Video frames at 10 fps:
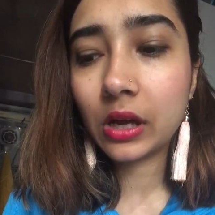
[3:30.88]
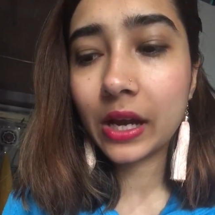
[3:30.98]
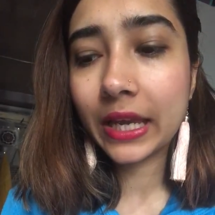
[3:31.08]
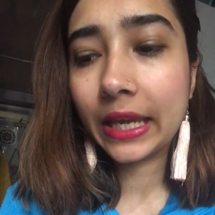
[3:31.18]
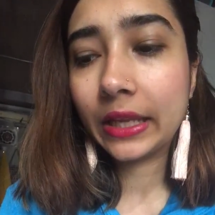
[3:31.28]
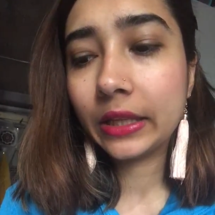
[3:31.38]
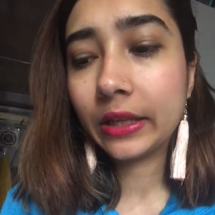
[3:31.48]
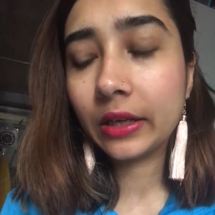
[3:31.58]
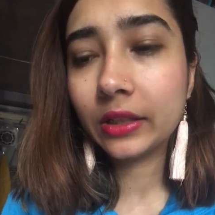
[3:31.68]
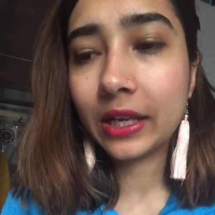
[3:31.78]

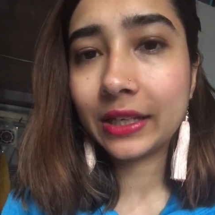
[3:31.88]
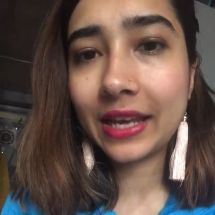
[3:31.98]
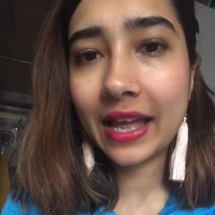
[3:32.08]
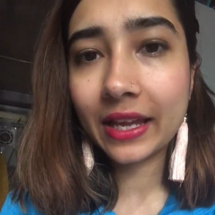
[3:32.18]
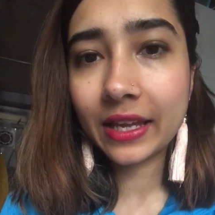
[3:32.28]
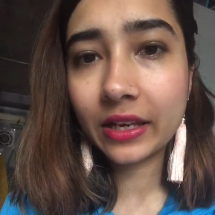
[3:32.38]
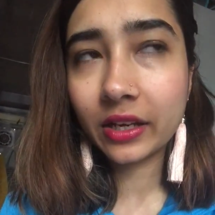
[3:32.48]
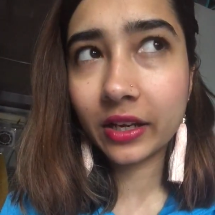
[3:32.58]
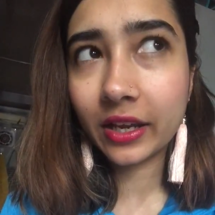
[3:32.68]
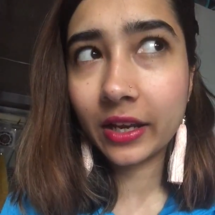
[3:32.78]
again, that lack
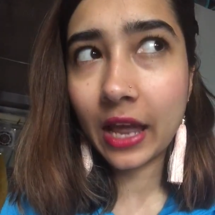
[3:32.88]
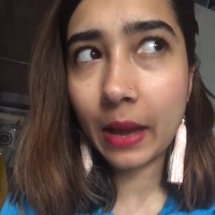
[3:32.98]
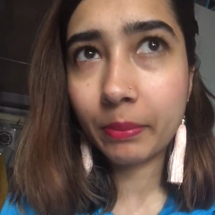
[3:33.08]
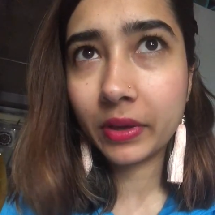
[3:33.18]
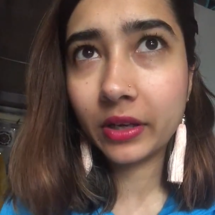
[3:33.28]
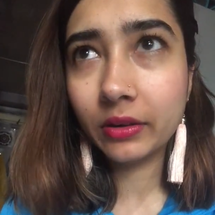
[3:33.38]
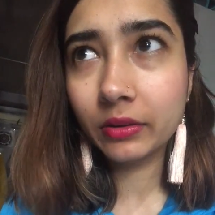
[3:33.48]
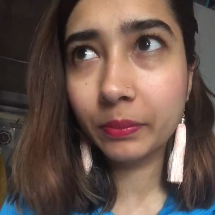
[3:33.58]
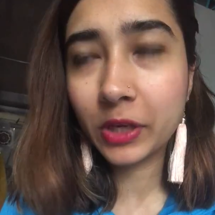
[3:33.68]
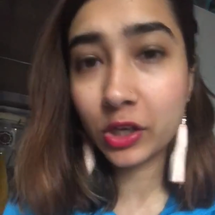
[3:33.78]
can again
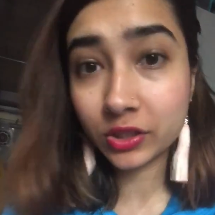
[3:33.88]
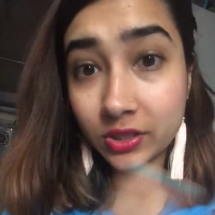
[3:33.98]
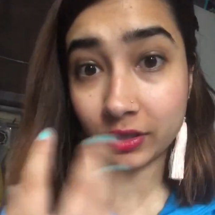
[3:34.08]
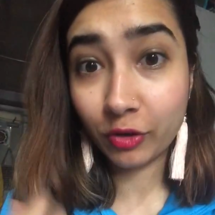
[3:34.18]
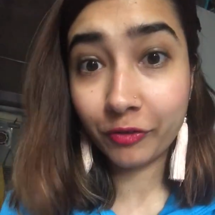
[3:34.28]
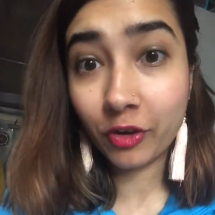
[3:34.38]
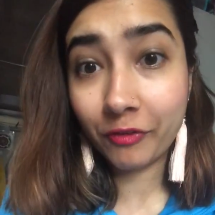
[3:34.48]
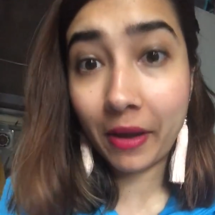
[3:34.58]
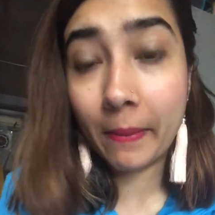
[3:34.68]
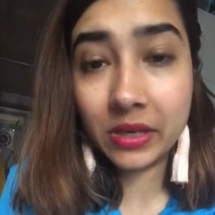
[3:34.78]
happen because of your
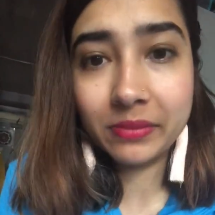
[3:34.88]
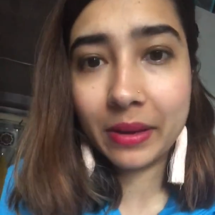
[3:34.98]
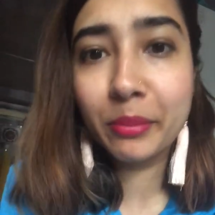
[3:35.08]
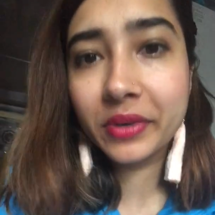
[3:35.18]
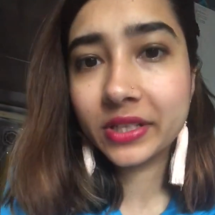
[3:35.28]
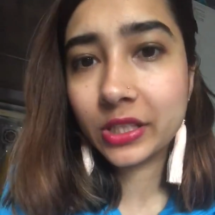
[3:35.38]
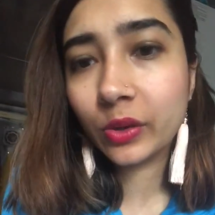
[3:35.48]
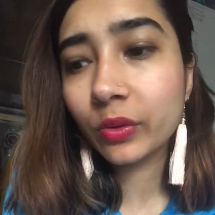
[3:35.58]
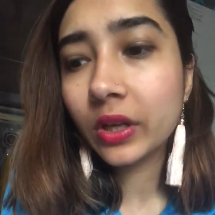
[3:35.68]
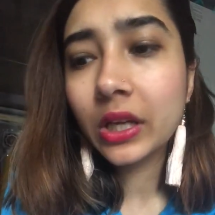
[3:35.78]
family members,
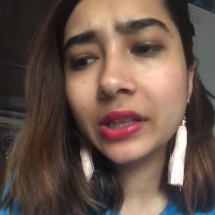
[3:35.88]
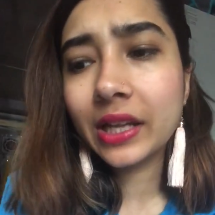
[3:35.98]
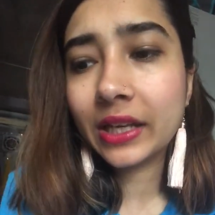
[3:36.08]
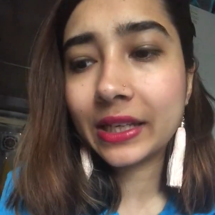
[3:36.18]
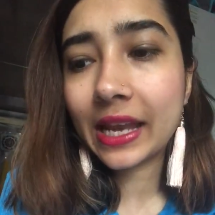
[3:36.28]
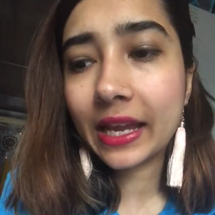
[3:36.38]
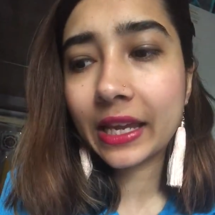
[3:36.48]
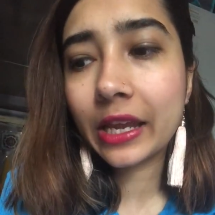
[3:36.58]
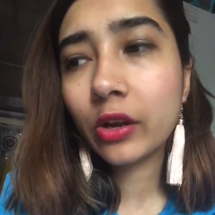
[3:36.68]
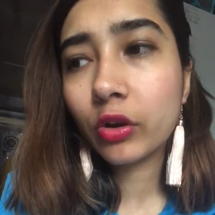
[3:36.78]
that
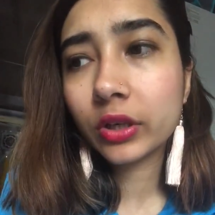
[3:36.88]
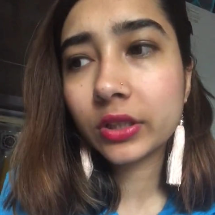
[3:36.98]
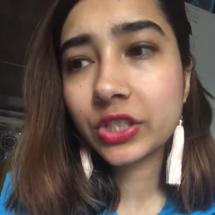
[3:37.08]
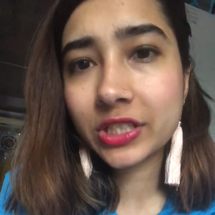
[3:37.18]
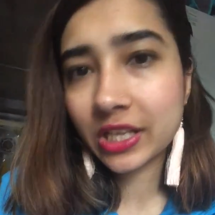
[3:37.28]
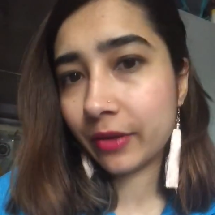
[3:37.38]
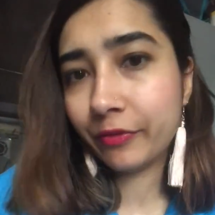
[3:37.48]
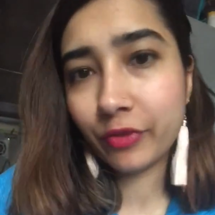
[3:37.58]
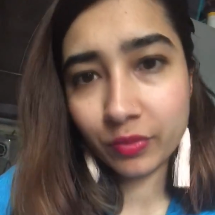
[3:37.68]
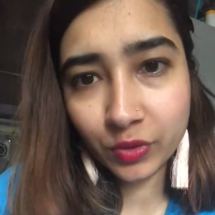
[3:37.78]
lack cannot just
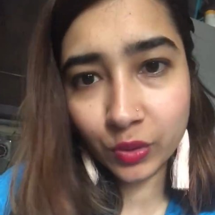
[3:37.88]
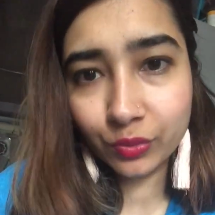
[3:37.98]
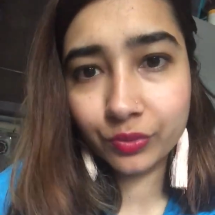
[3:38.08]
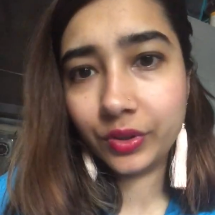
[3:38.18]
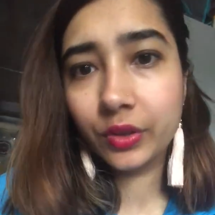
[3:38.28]
come from you,